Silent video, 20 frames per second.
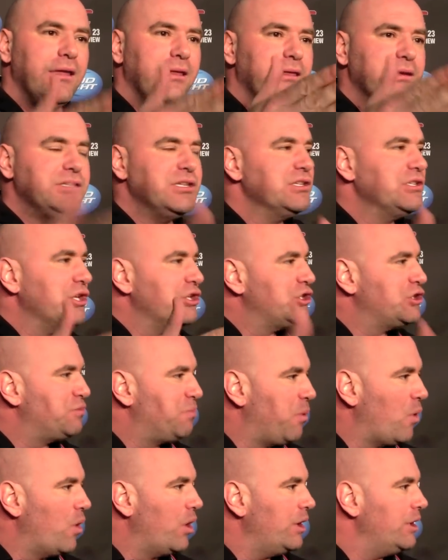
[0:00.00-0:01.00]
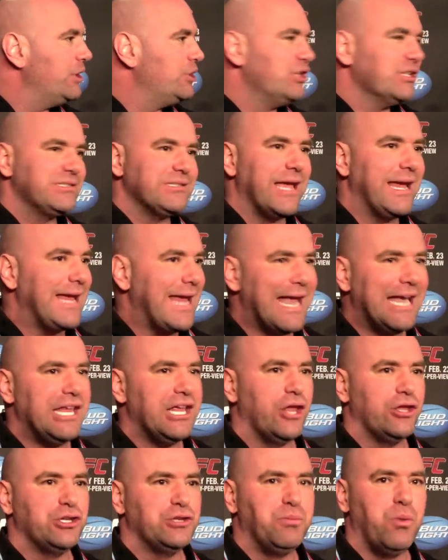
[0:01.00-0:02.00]
This is a sport just like any
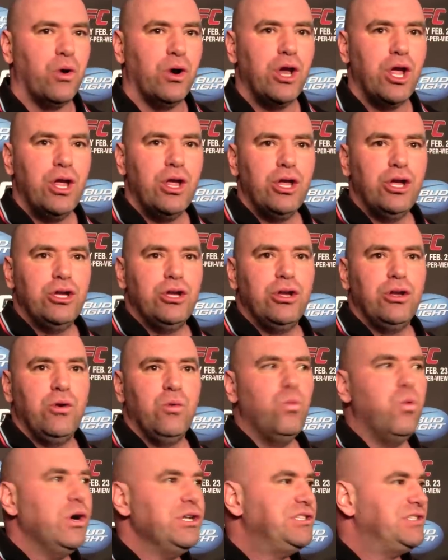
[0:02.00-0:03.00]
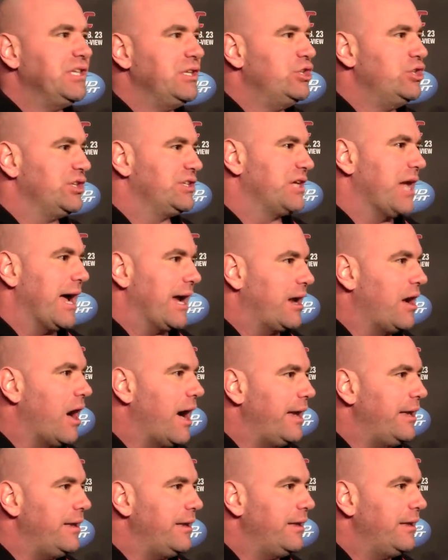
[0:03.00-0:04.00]
other sport. Woodson just got cut.